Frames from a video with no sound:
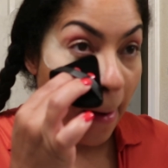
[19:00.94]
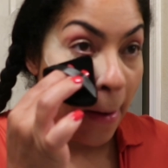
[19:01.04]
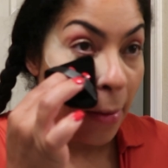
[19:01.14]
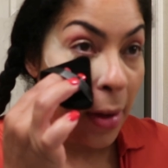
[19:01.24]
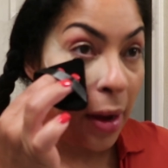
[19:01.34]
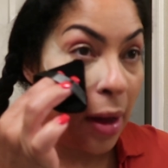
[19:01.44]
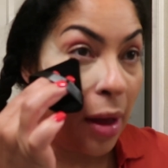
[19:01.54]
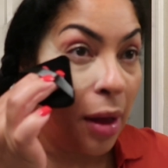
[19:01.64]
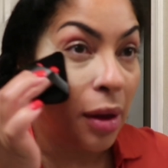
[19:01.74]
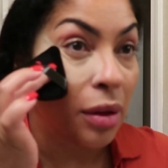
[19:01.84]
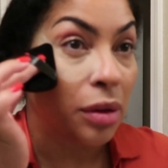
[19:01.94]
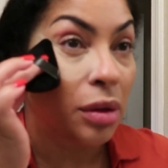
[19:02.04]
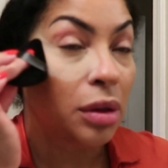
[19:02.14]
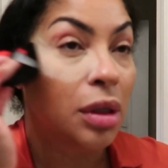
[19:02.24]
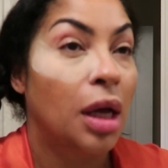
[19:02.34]
Oh my God,
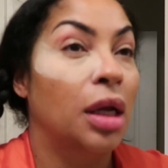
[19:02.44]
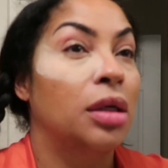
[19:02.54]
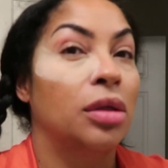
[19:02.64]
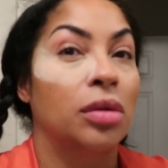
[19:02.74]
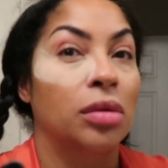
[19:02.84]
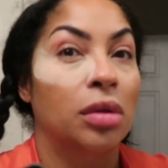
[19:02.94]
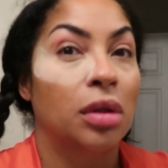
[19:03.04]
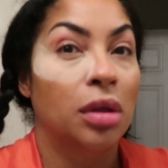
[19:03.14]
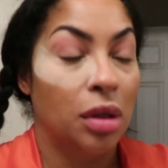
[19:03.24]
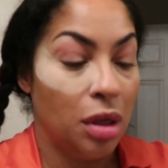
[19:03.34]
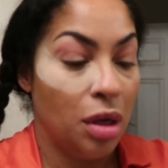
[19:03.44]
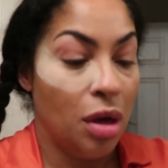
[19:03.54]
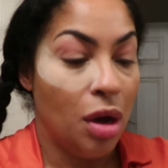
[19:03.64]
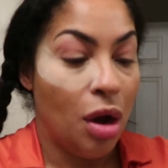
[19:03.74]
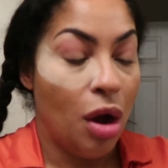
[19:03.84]
look how that do.
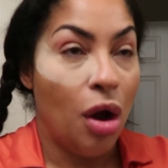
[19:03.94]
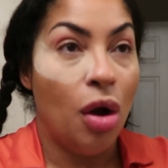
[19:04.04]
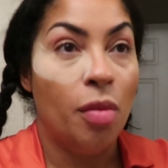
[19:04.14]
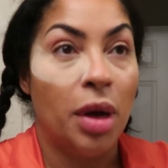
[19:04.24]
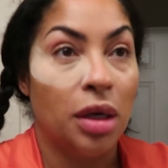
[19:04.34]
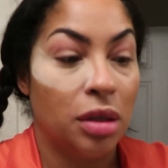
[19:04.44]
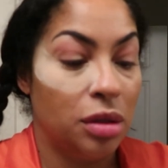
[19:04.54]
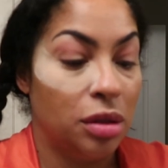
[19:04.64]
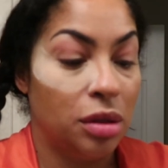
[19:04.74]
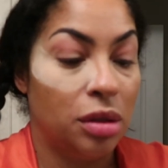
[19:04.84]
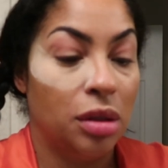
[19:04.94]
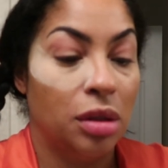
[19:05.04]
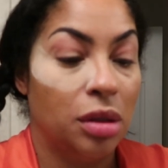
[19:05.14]
Oh my goodness.